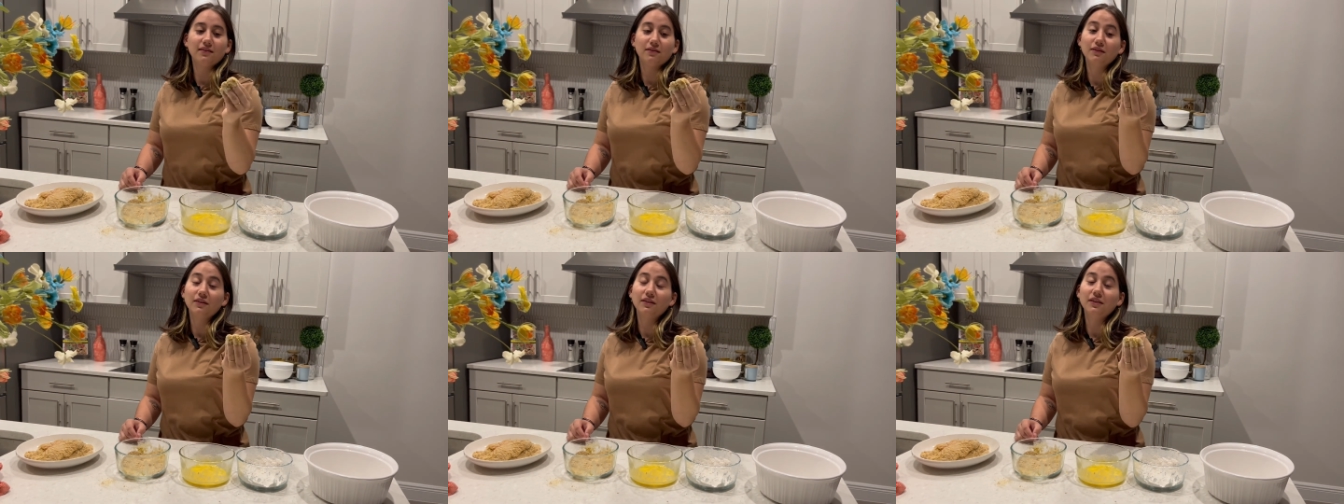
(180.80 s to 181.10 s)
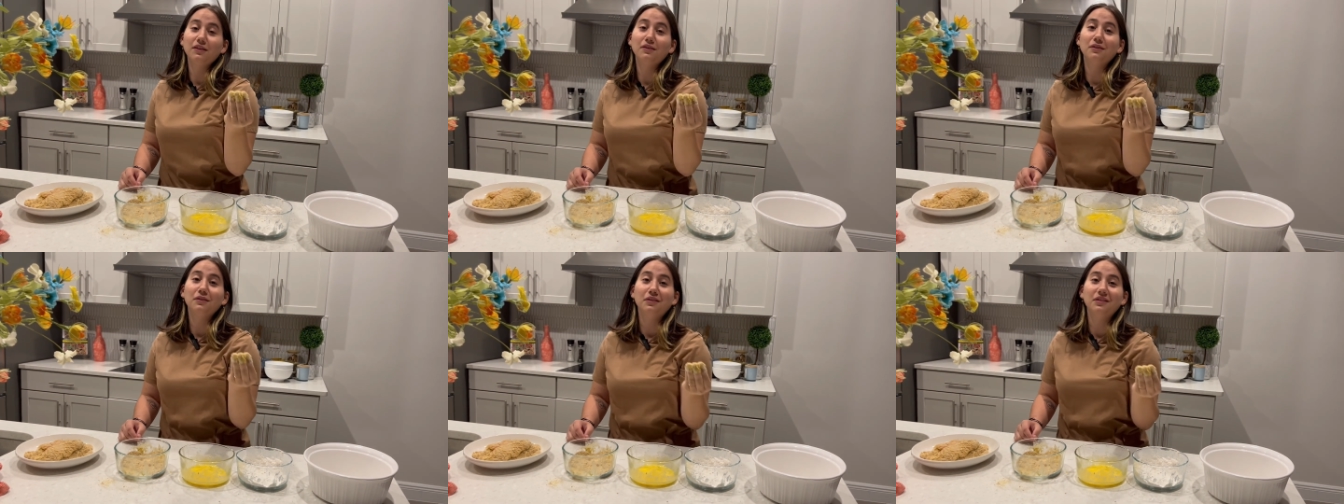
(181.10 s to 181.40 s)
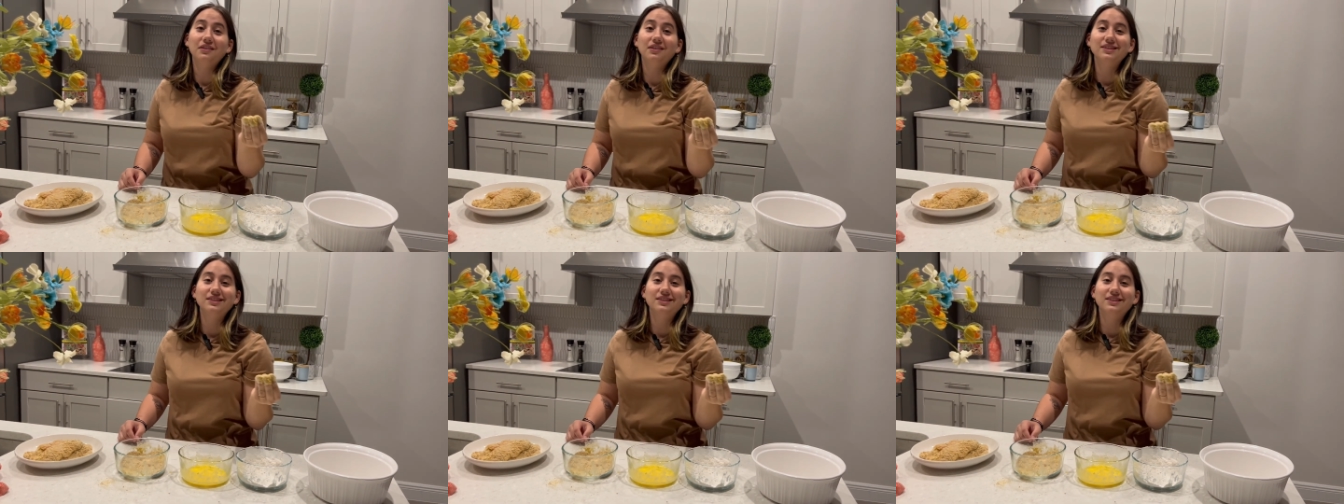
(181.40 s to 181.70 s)
Really
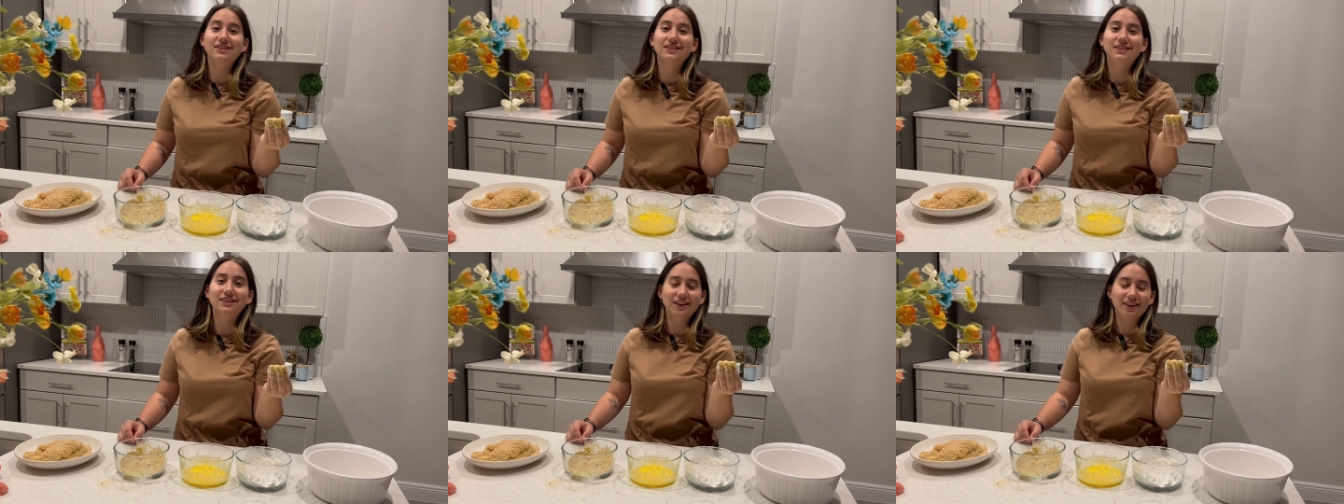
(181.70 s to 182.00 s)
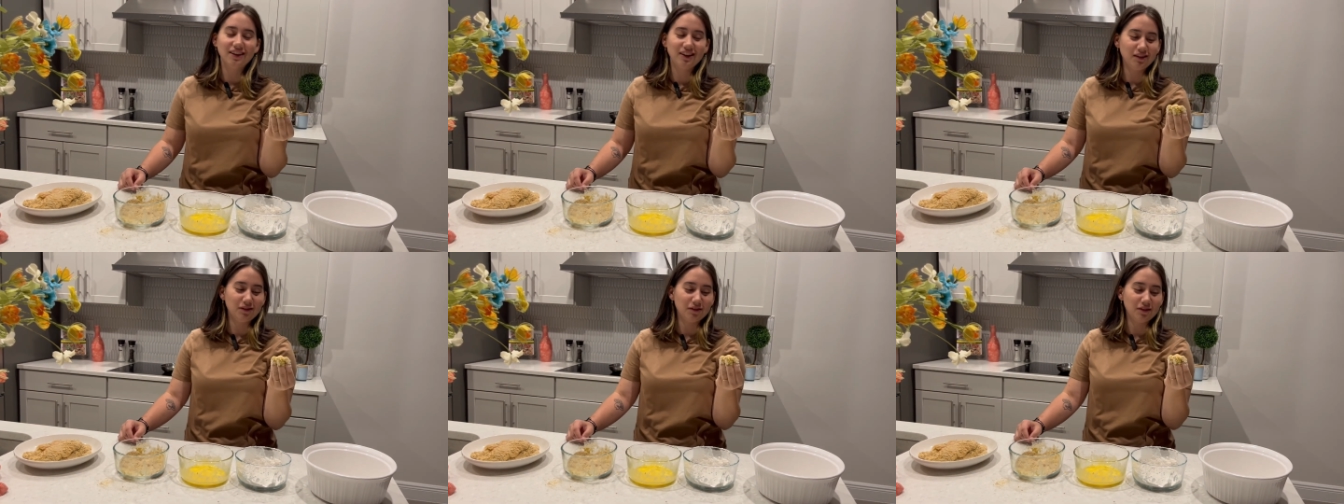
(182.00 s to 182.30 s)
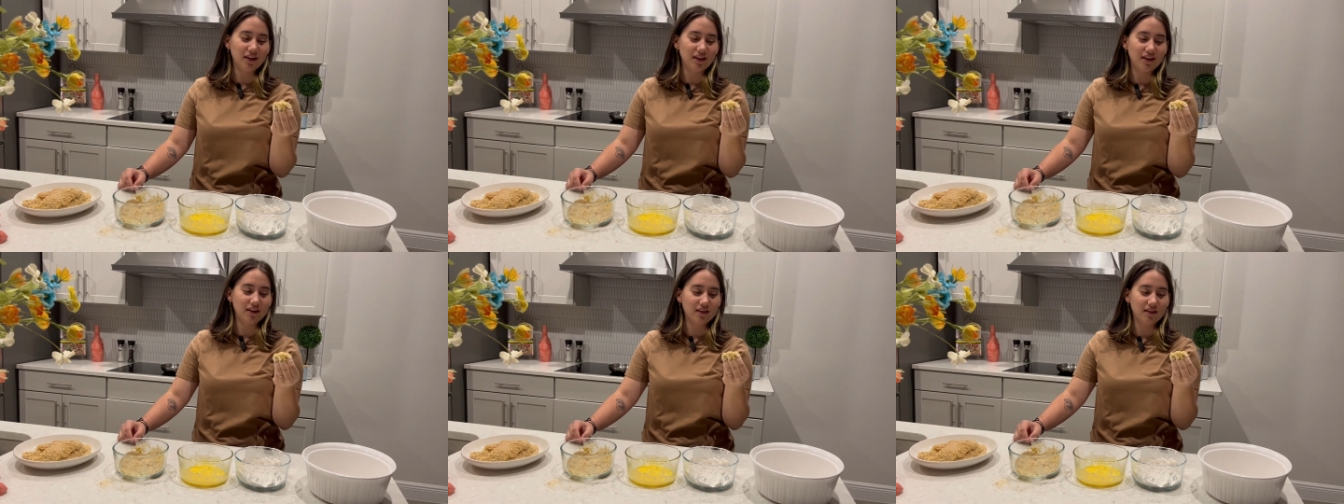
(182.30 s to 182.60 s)
gross.
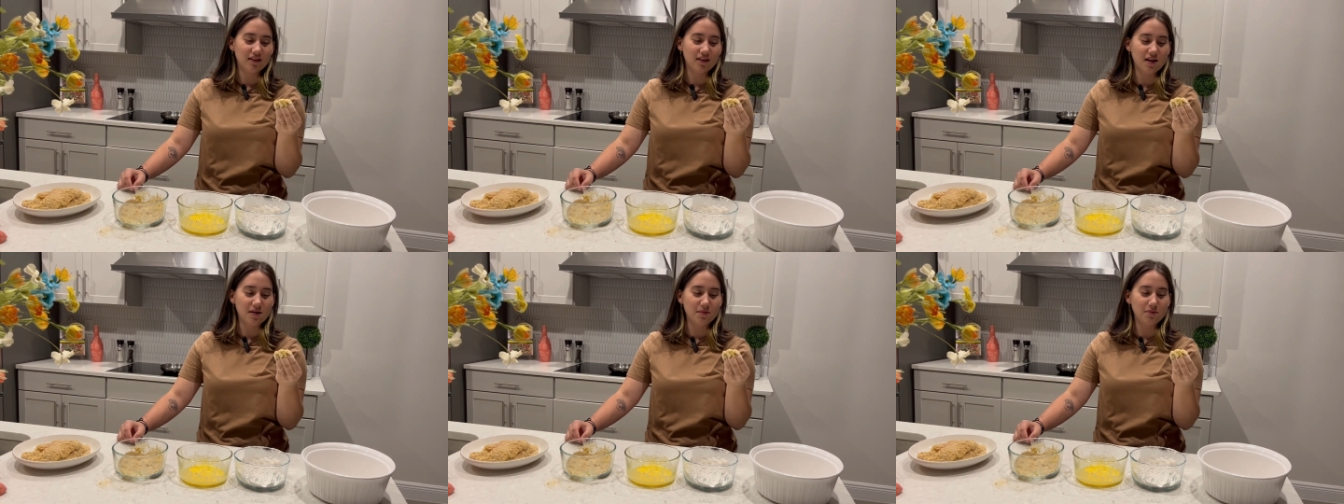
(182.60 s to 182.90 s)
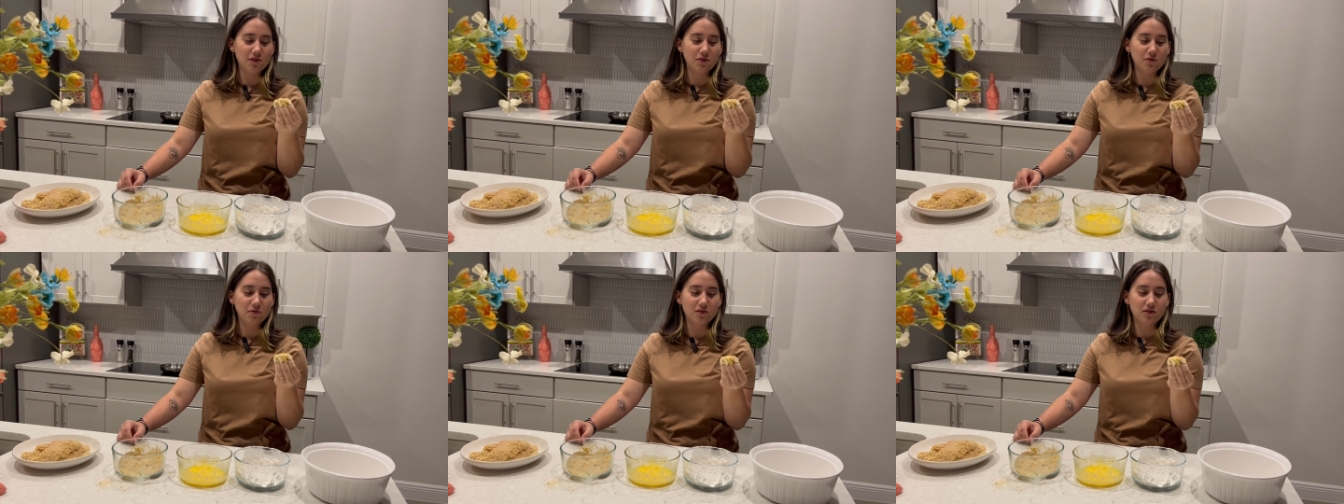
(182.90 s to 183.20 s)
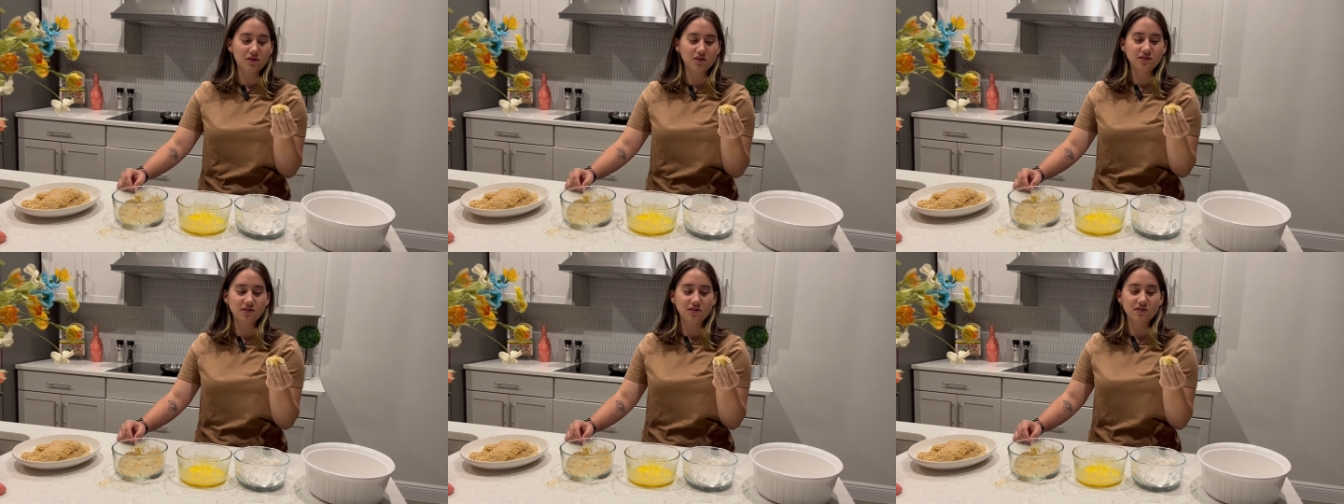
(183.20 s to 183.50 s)
Anyway, I'm gonna
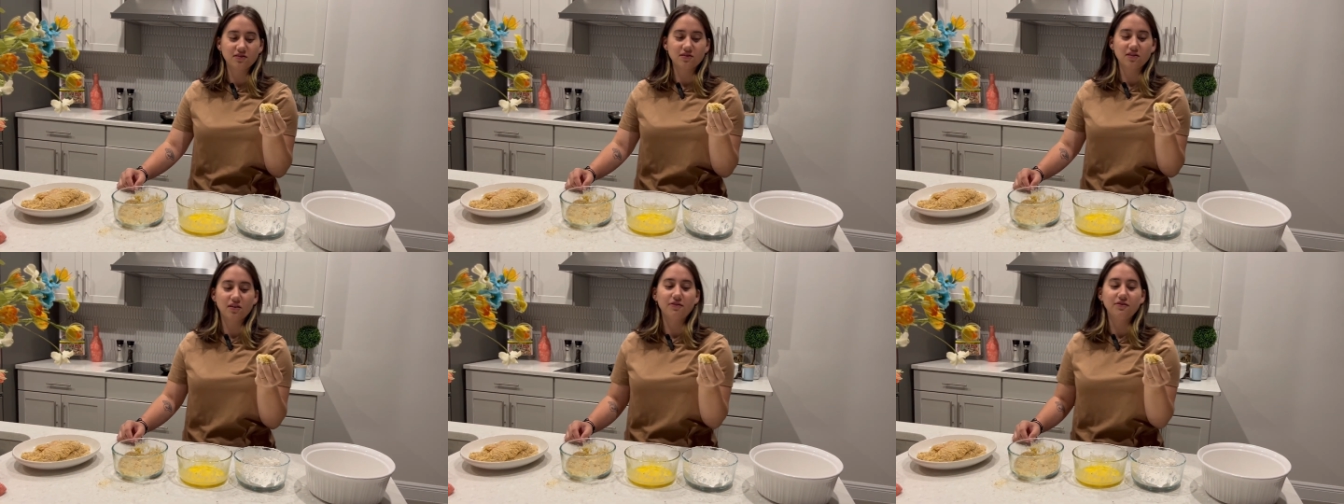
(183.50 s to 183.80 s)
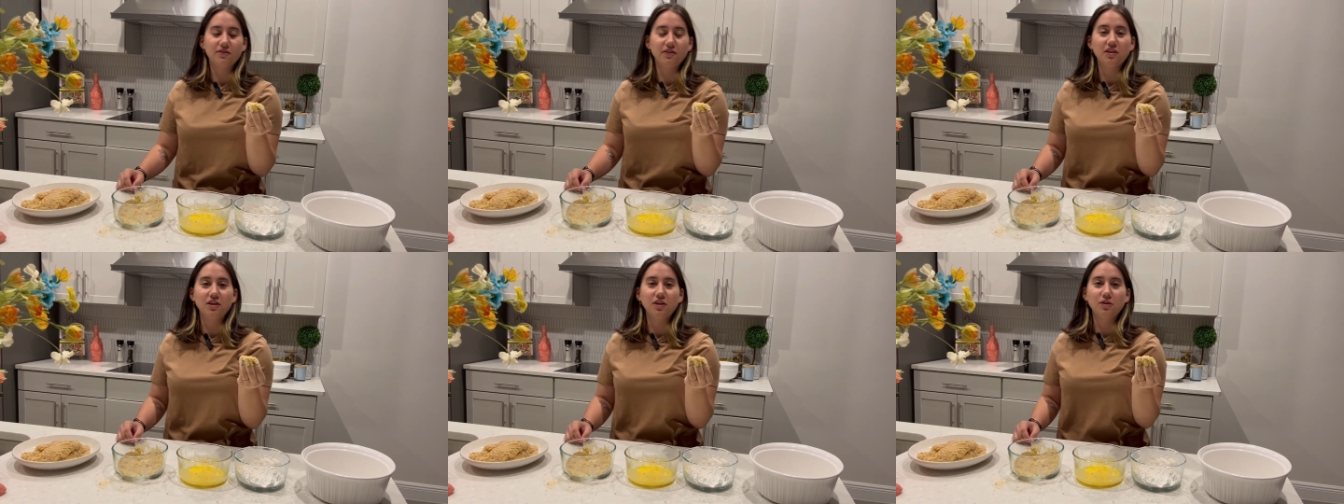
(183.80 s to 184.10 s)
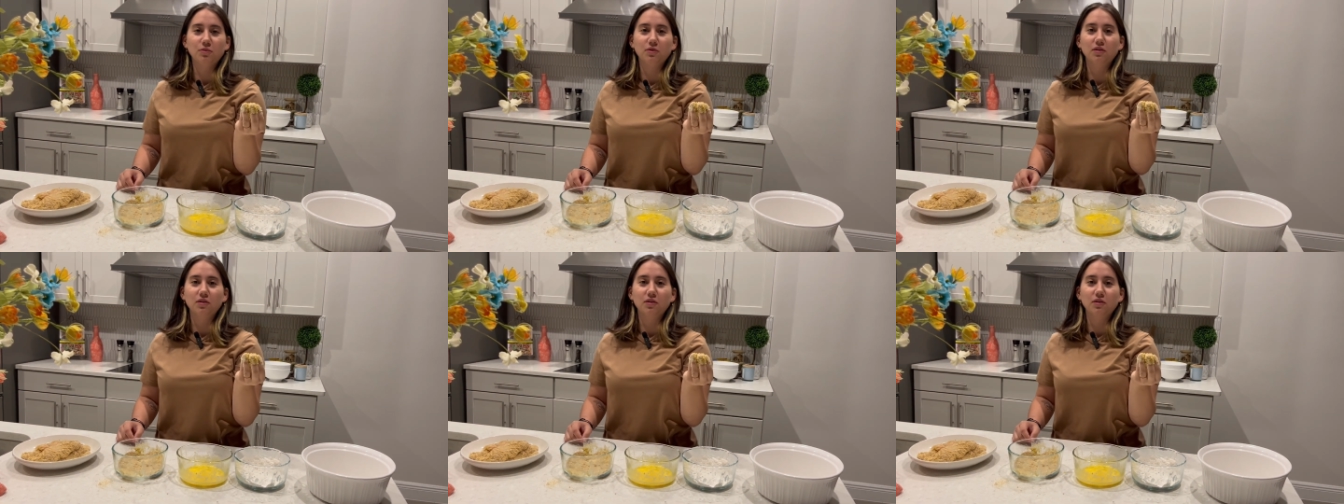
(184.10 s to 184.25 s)
wash this off and then